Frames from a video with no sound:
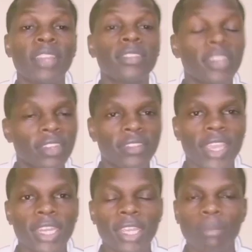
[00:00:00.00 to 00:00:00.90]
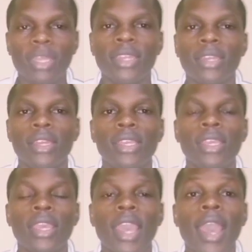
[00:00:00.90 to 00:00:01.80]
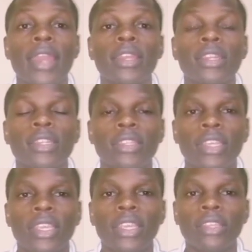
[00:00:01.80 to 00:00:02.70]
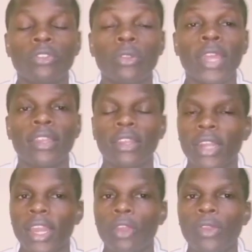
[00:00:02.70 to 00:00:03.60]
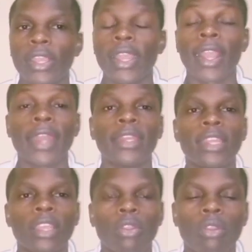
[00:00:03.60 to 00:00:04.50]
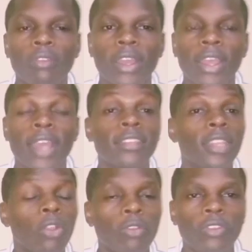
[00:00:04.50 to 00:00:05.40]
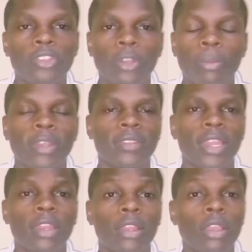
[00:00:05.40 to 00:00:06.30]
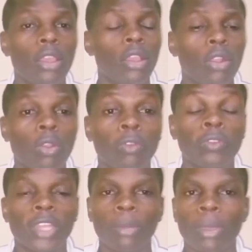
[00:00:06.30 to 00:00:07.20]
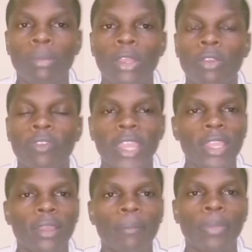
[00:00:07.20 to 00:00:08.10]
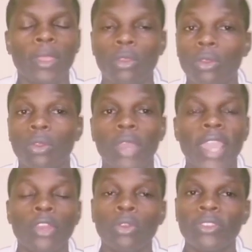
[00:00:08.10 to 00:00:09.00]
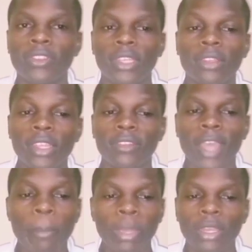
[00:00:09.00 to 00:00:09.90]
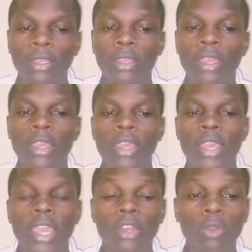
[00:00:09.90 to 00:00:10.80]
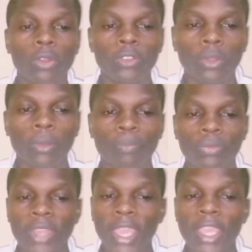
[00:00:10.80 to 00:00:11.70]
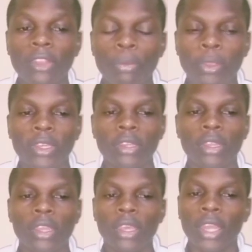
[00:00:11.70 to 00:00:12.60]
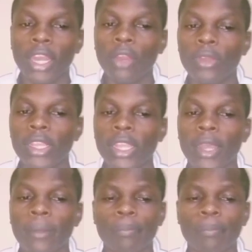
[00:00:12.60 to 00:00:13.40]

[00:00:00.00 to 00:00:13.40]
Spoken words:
resign immediately, and so that Raila Odinga can take over as the official president of the Republic of Kenya. You know, I don't see this happening. And also the eighth point, Raila Odinga